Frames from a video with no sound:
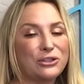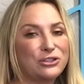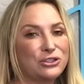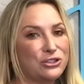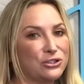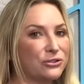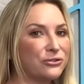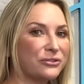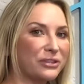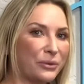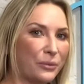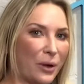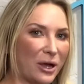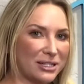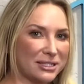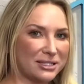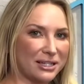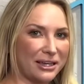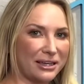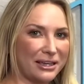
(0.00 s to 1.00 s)
Juvly
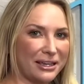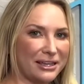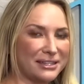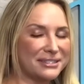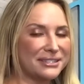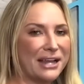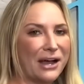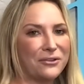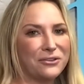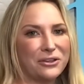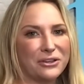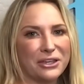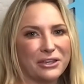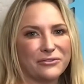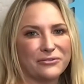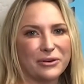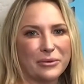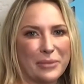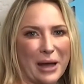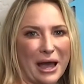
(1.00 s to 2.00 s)
Wausau is now looking
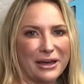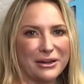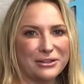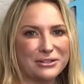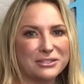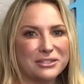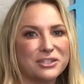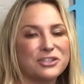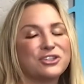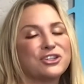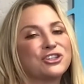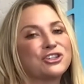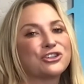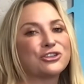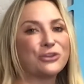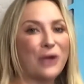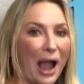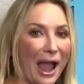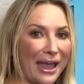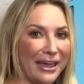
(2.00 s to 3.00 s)
for models to
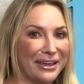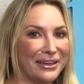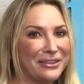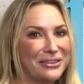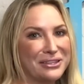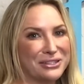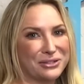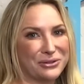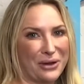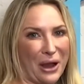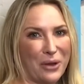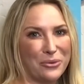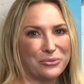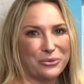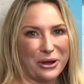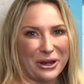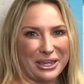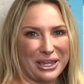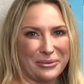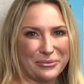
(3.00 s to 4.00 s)
try this
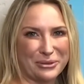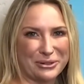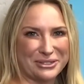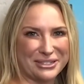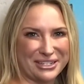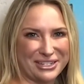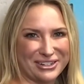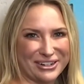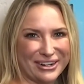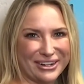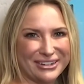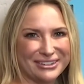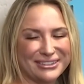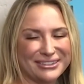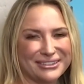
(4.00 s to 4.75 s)
groundbreaking procedure.